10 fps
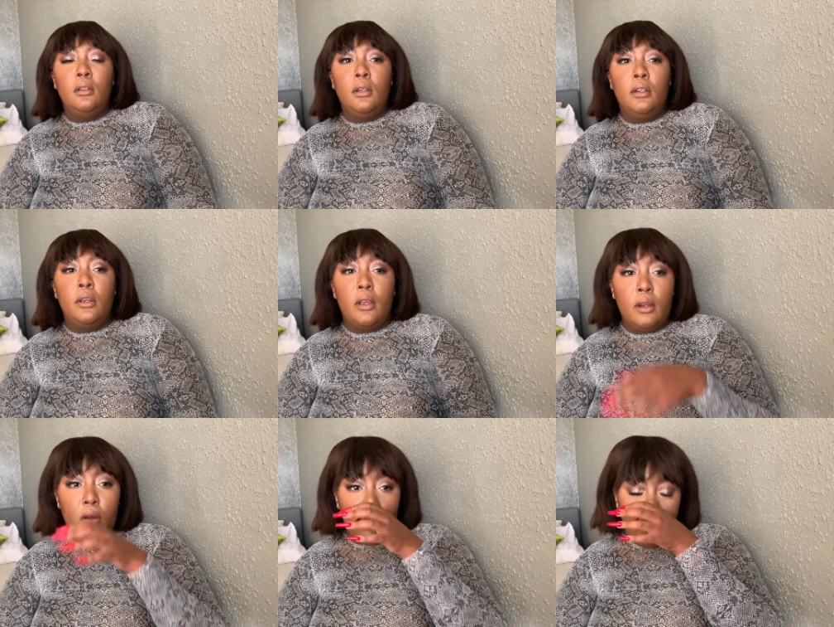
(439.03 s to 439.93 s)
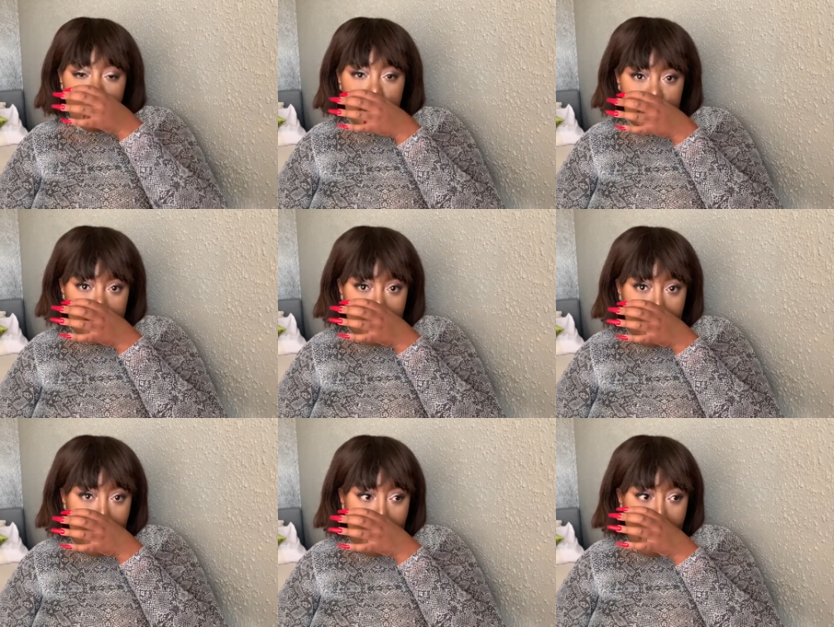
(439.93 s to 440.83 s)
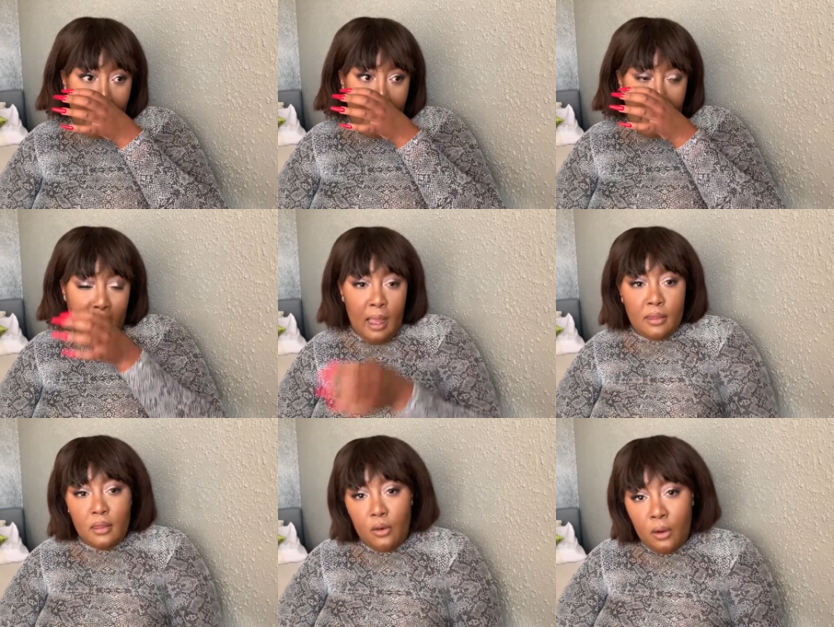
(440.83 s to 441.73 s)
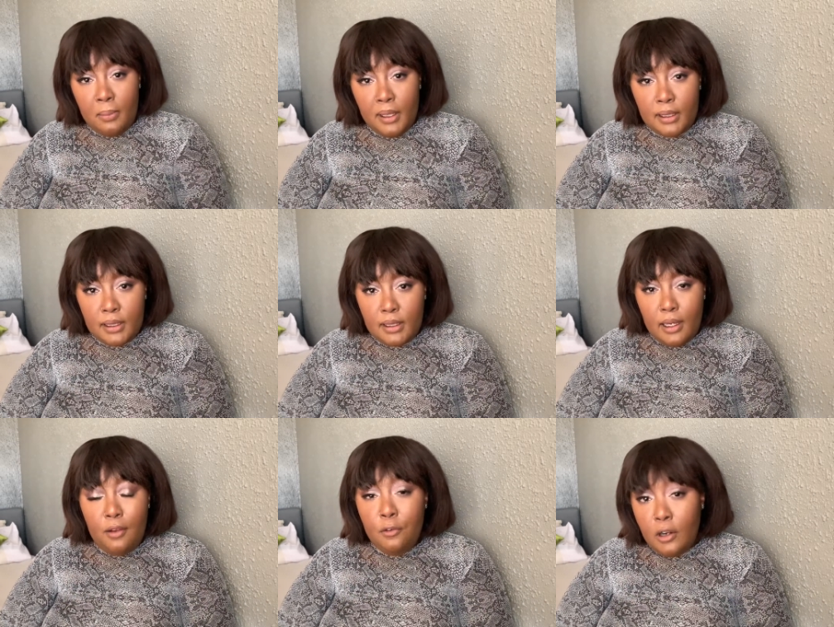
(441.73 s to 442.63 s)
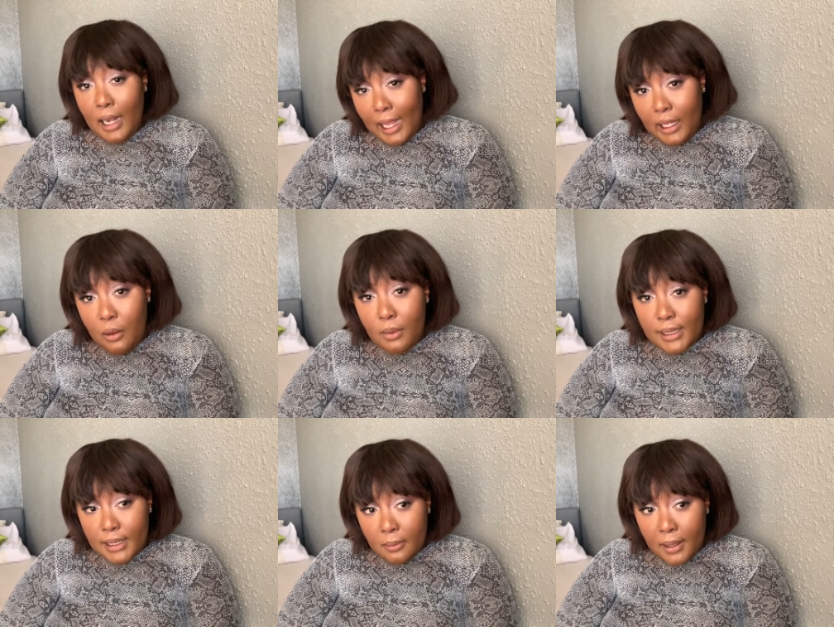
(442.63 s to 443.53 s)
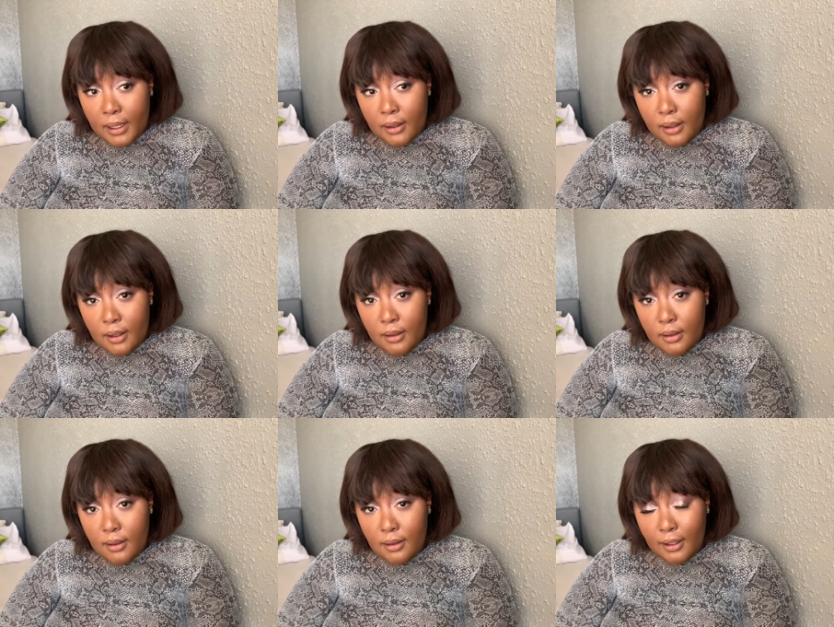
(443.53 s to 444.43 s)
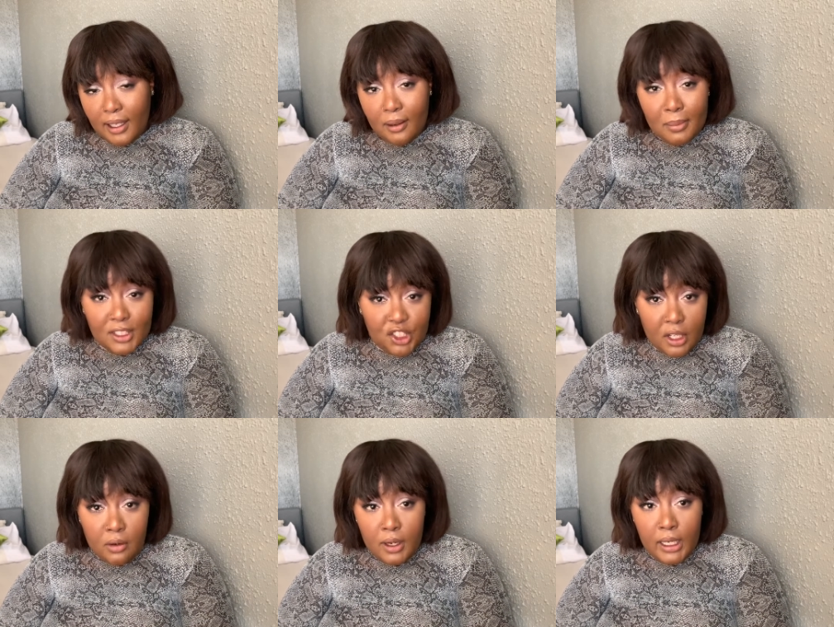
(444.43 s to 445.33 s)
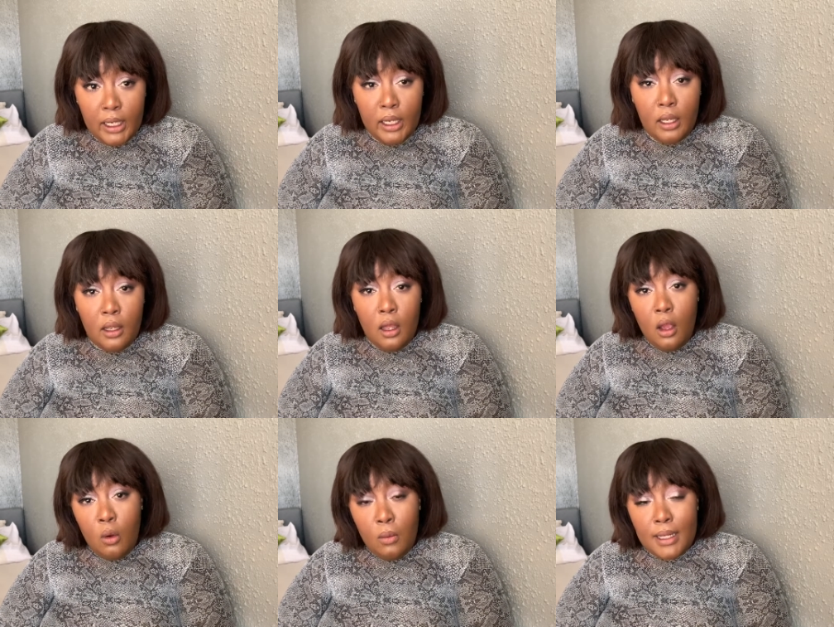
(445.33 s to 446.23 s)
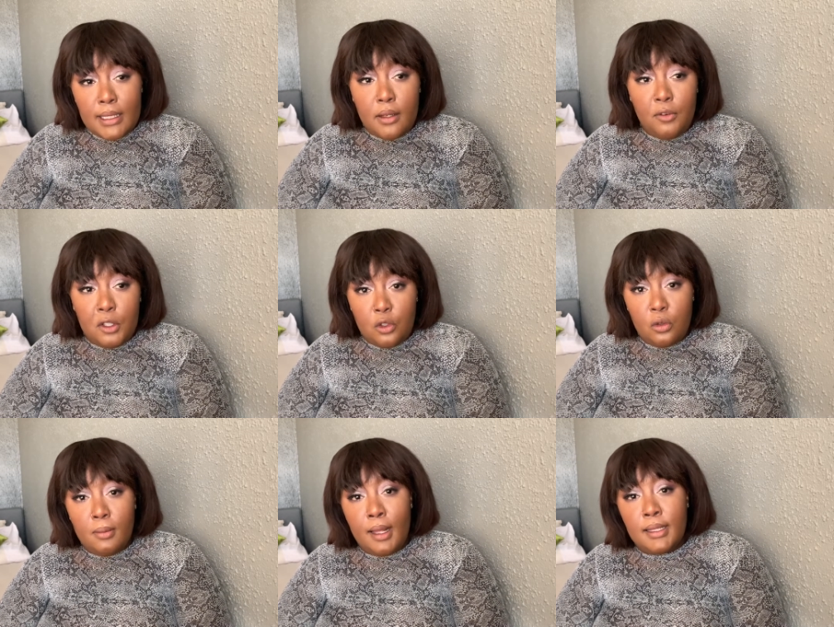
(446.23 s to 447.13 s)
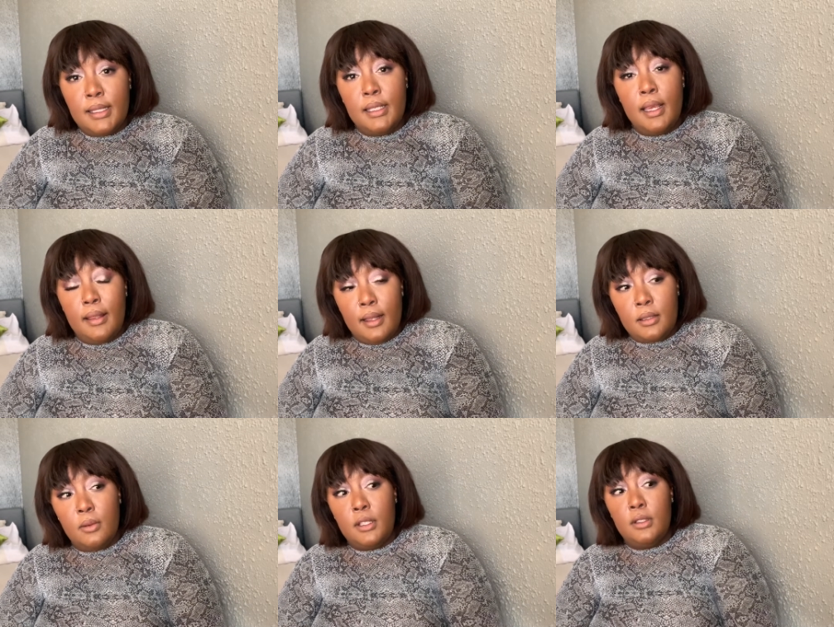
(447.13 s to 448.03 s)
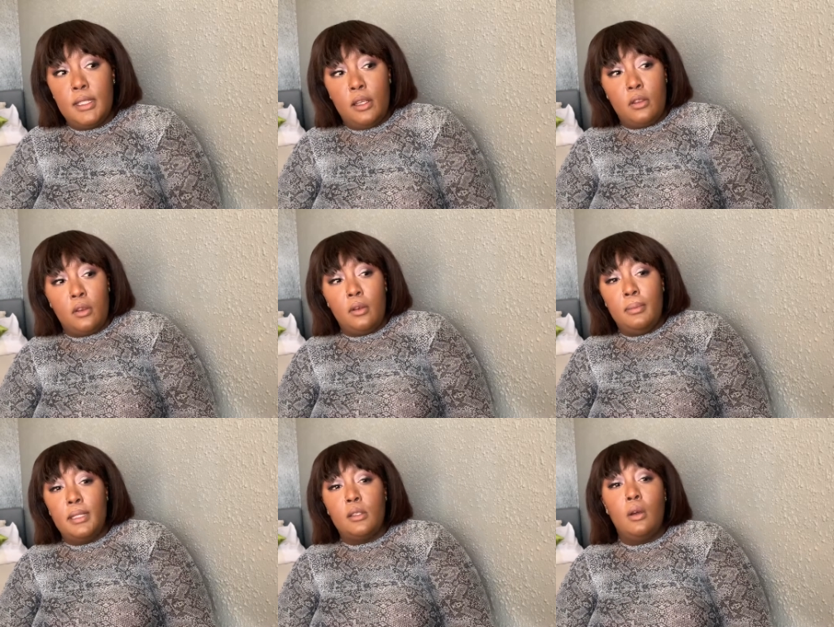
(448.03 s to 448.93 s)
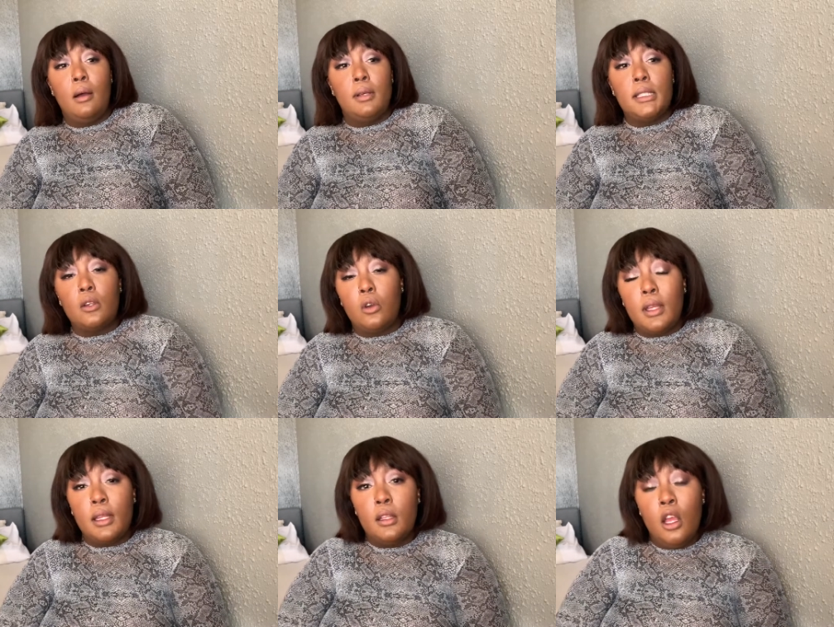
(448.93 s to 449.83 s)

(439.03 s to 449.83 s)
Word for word: you can only see a therapist if you're lucky once a month okay but generally once every two months that's when you see a therapy so i wasn't going